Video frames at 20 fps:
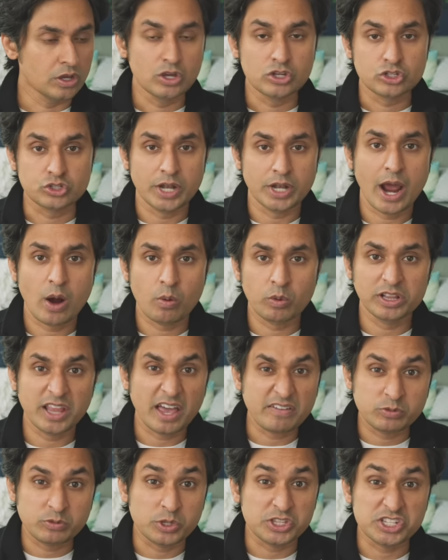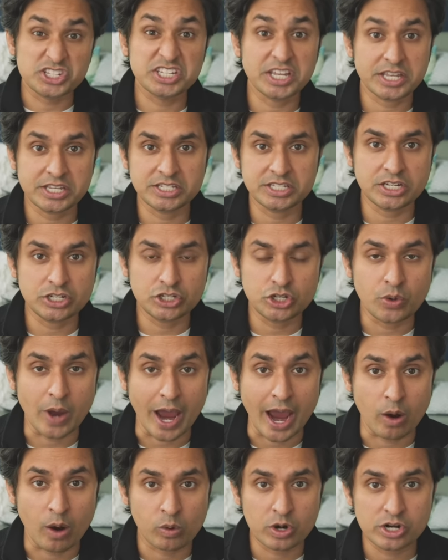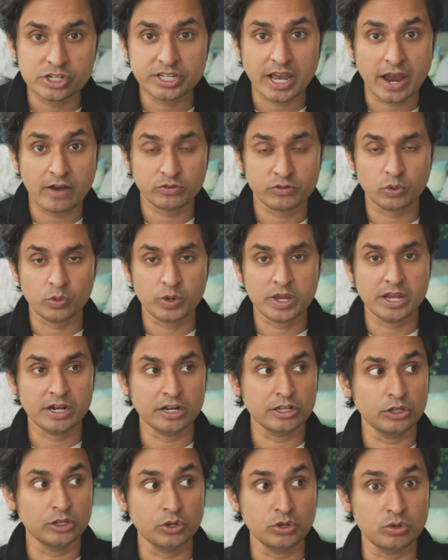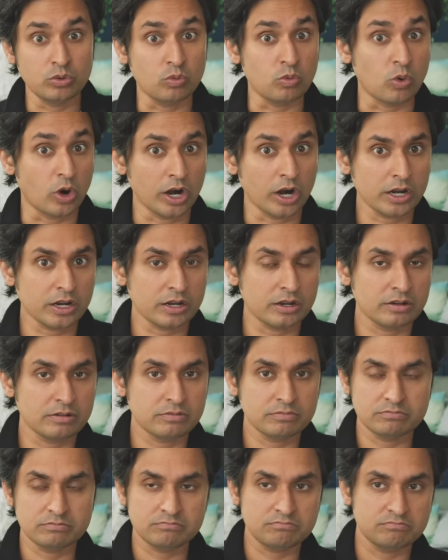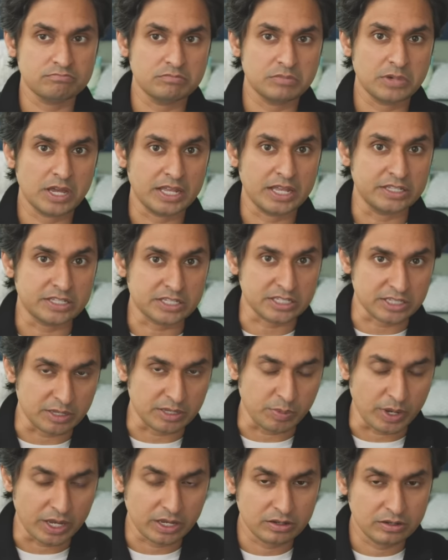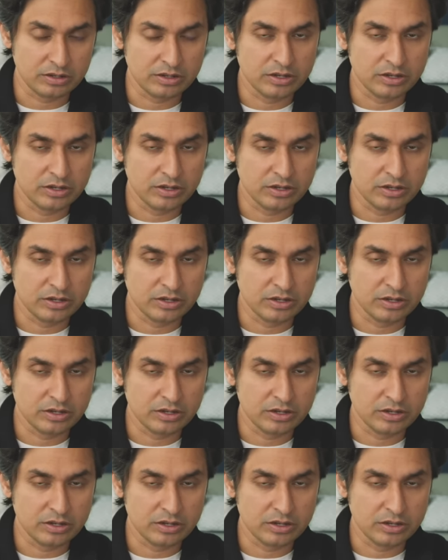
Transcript: So now we're left with 62 hours after we include work and sleeping.